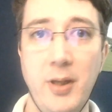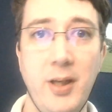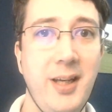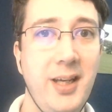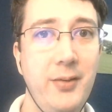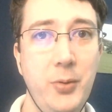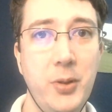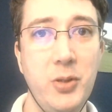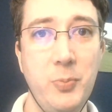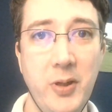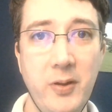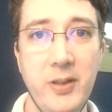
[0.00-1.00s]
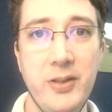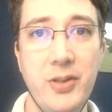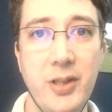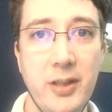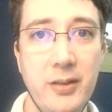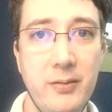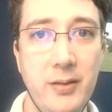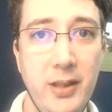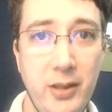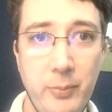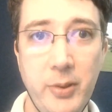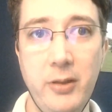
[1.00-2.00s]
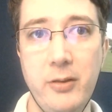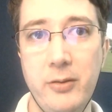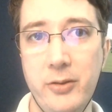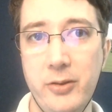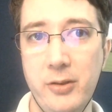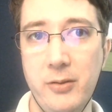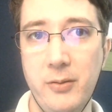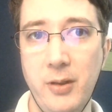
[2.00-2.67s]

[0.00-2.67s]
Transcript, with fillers: Have you experienced it in the past?